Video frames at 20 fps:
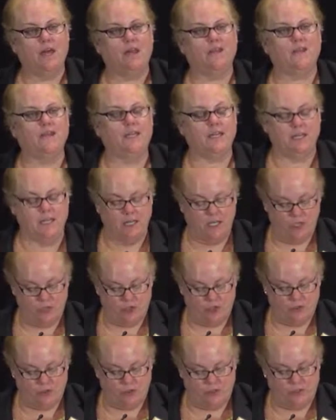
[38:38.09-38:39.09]
the
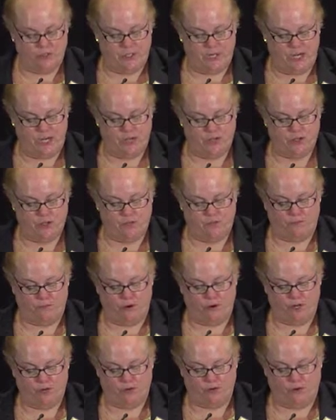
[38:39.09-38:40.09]
initial stage of the
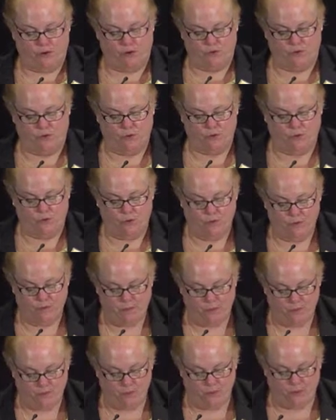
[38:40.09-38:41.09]
pressure ulcer would
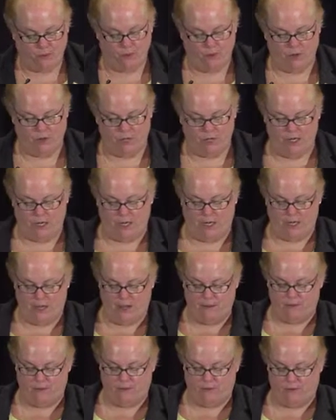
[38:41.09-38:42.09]
be reported in
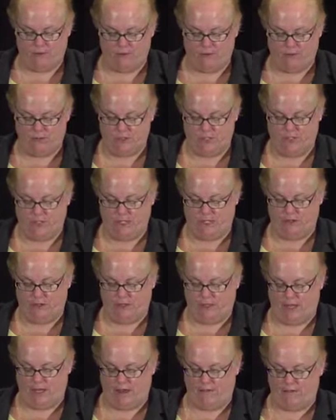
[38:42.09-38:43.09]

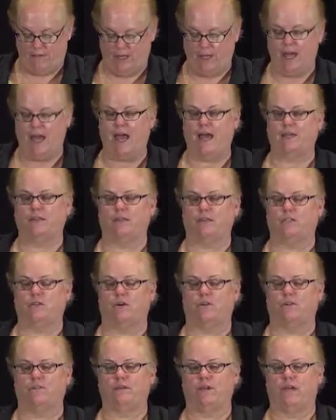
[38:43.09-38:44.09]
M1311 at the
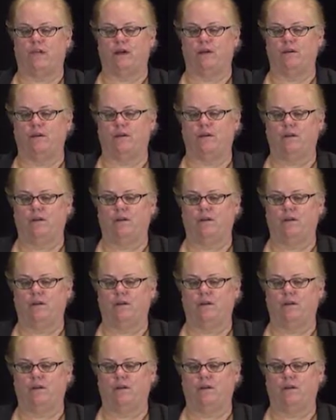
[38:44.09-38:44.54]
start of care.